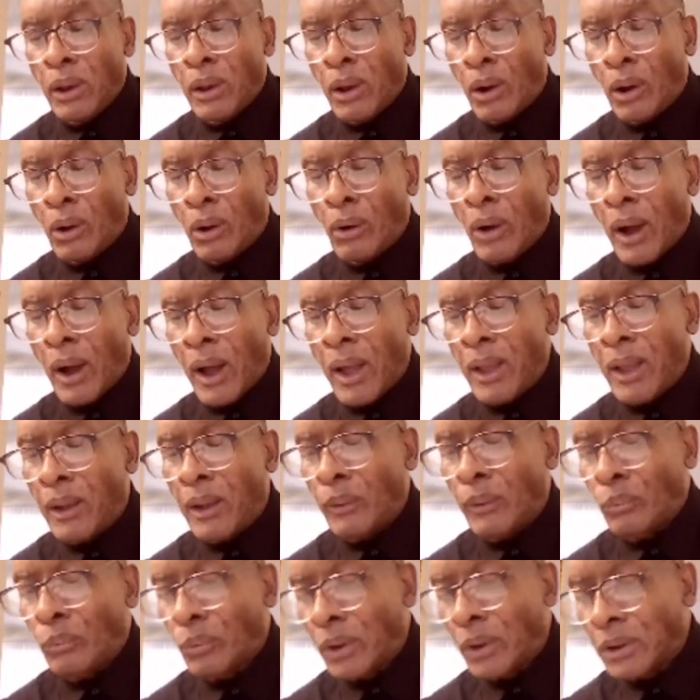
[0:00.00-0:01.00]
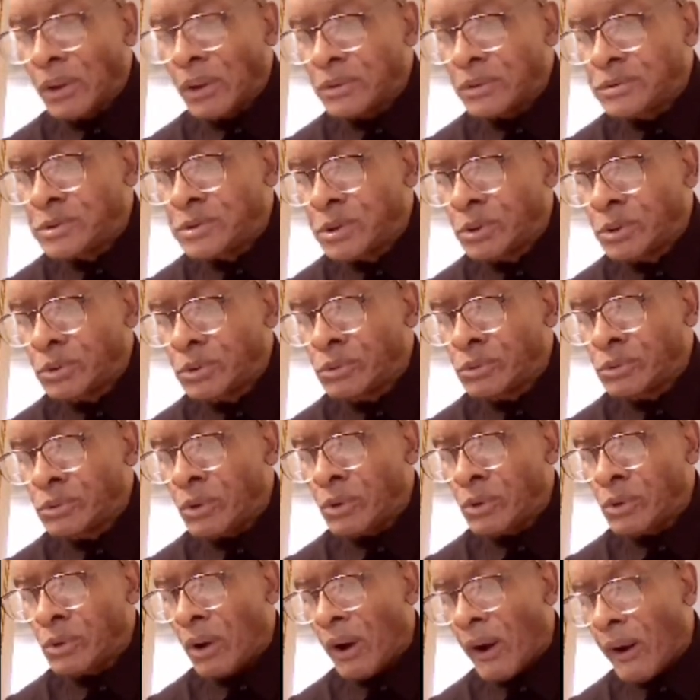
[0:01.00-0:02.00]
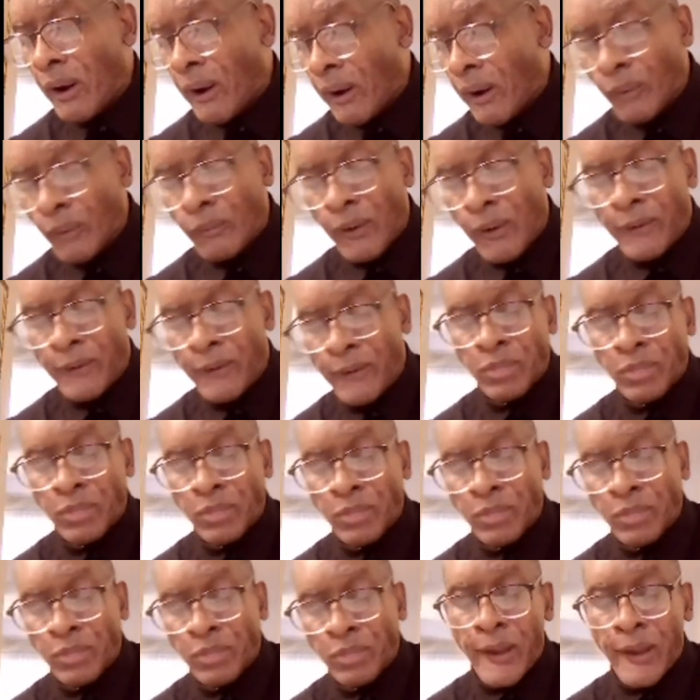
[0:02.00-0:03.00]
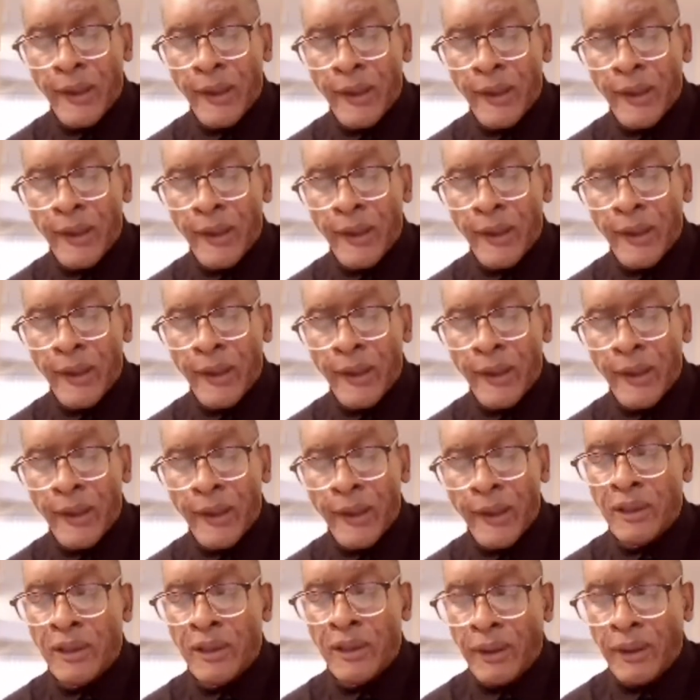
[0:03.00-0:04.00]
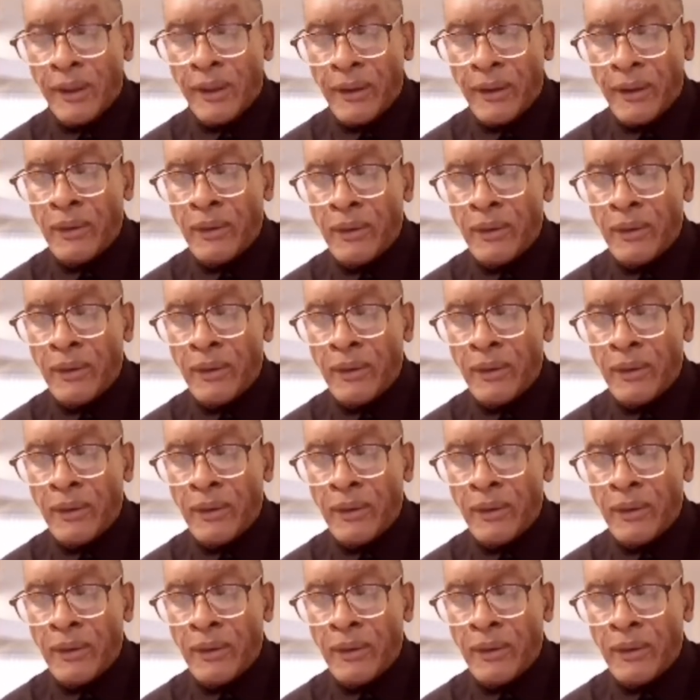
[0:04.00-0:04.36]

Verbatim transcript: And lo, I am with you always, even to the